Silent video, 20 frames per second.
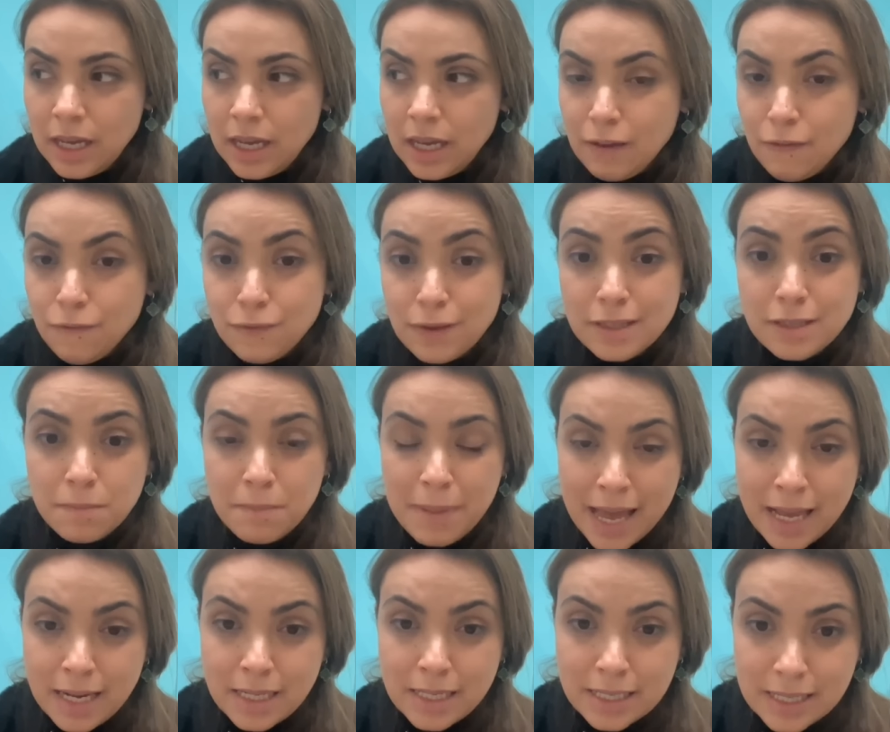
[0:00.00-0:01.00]
The
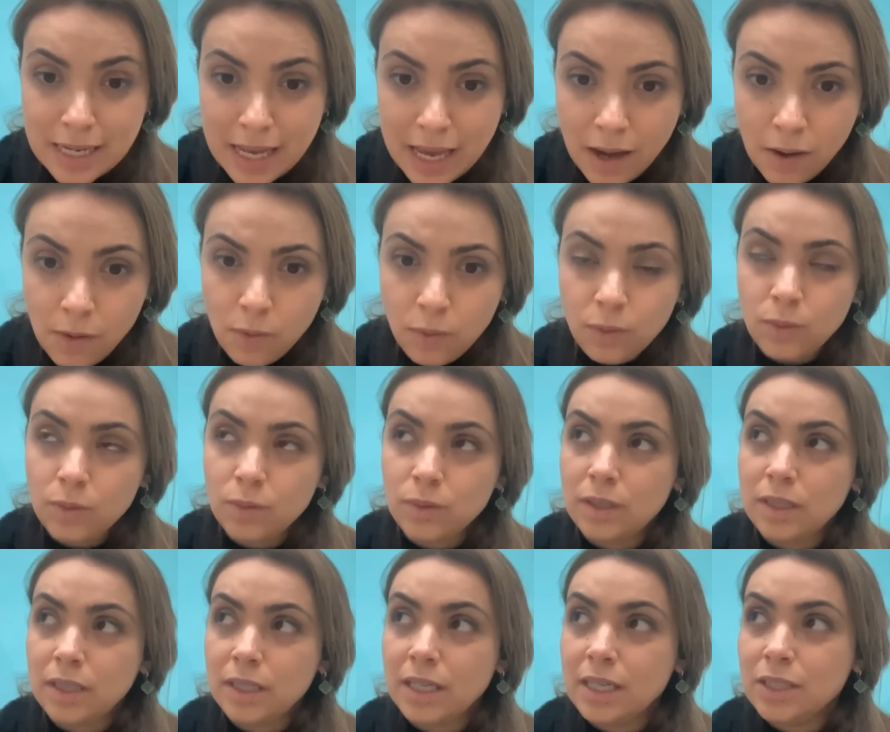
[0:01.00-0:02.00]
demand is now,
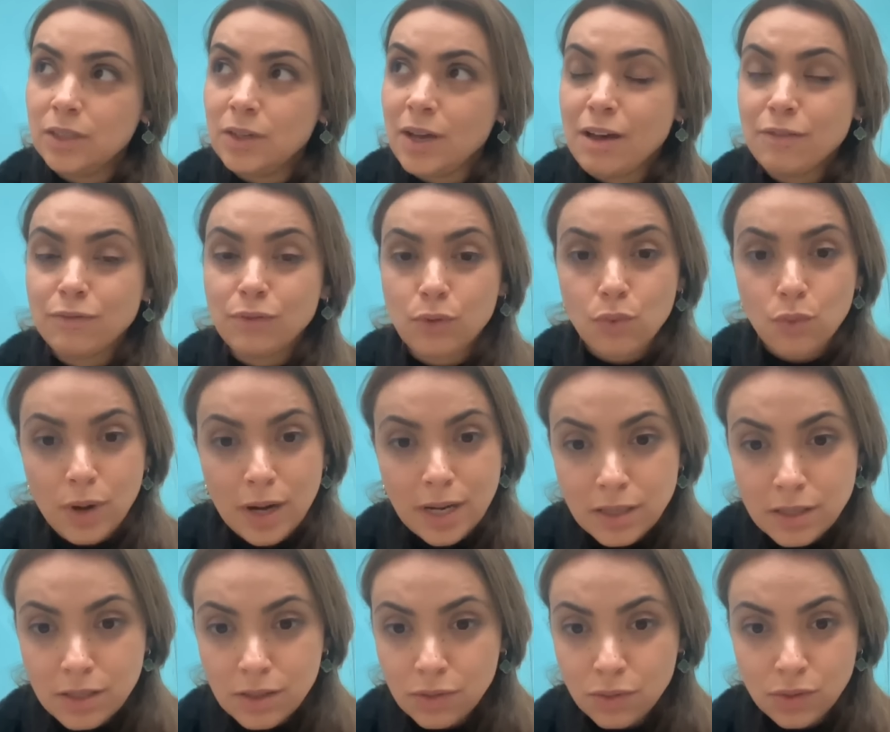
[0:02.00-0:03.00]
and you have a
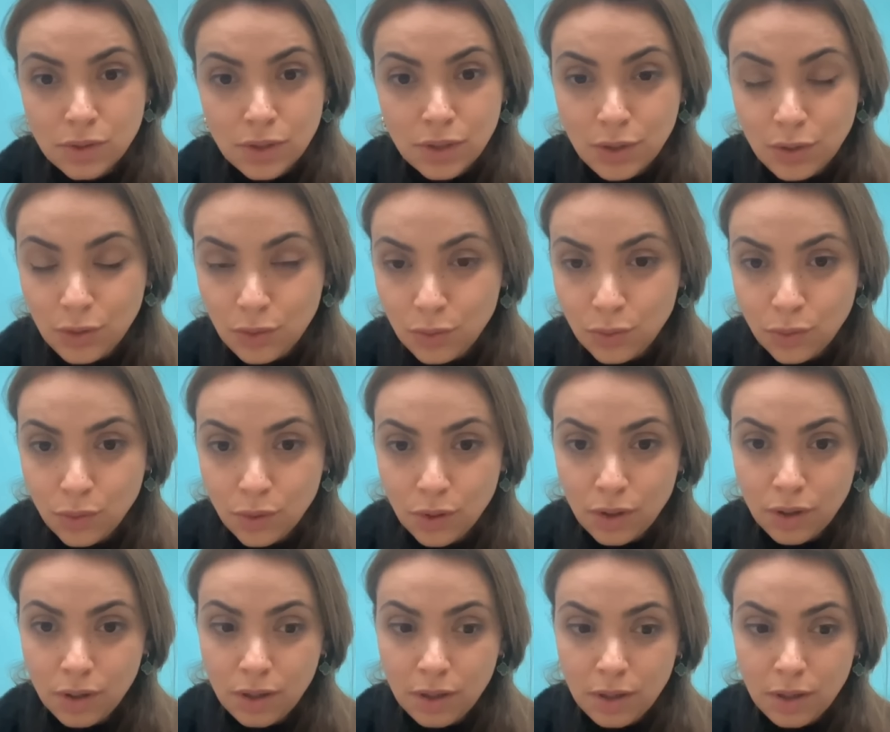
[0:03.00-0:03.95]
race to secure